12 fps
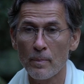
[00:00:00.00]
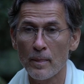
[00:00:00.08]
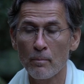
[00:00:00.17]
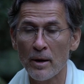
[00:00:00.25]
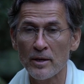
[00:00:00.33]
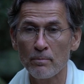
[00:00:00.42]

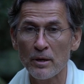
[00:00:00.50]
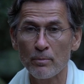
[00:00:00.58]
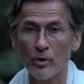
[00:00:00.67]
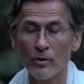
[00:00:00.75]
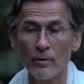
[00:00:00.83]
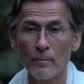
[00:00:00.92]
many
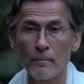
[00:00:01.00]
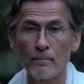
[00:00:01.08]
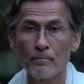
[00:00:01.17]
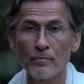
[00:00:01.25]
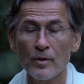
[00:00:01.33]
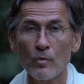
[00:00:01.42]
people,
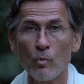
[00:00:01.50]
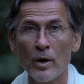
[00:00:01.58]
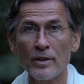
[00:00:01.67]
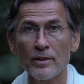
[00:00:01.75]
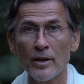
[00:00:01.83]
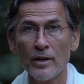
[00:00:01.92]

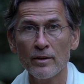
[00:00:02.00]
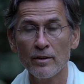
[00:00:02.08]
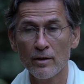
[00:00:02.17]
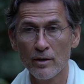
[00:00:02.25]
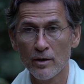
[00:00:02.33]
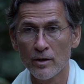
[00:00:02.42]
when they
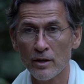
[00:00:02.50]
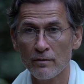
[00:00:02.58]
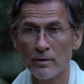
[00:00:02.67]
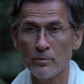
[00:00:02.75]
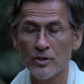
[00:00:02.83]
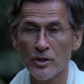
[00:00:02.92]
give
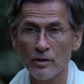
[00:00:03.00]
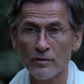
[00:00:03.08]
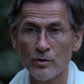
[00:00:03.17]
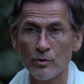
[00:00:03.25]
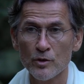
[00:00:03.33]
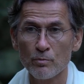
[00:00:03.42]
themselves
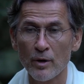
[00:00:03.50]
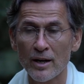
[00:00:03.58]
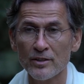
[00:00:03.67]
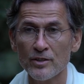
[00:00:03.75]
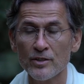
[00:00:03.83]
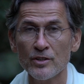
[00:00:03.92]
to these
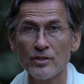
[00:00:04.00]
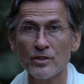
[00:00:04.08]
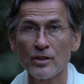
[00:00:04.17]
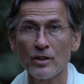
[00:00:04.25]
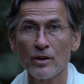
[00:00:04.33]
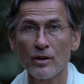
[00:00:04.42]
practices,
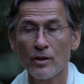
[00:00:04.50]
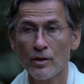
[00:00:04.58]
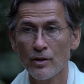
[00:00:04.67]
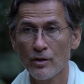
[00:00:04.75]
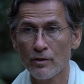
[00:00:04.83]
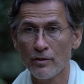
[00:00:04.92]

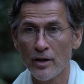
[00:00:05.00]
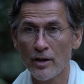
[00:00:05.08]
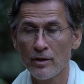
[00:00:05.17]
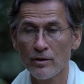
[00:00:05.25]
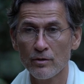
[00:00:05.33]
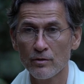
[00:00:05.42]

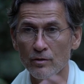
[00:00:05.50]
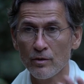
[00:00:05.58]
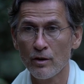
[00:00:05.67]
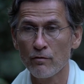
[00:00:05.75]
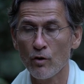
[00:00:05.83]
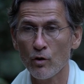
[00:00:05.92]
they
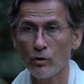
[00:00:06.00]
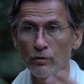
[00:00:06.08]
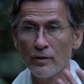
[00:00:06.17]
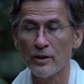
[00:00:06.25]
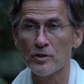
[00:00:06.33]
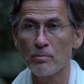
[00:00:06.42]
evolve,
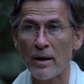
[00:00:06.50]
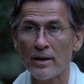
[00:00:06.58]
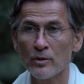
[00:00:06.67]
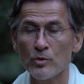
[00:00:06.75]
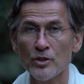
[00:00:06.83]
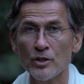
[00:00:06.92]

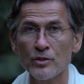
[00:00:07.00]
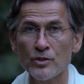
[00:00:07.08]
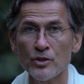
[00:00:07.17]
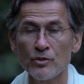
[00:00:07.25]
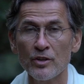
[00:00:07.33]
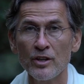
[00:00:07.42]
expand to a certain
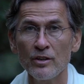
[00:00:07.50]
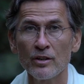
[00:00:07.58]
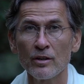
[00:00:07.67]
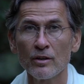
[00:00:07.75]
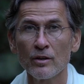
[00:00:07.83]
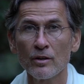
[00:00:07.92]
degree,
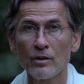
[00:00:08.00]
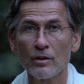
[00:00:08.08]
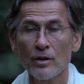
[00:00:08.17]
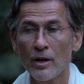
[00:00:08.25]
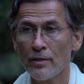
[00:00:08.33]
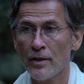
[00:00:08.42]

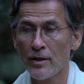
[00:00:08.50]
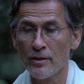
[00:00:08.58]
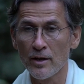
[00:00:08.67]
and then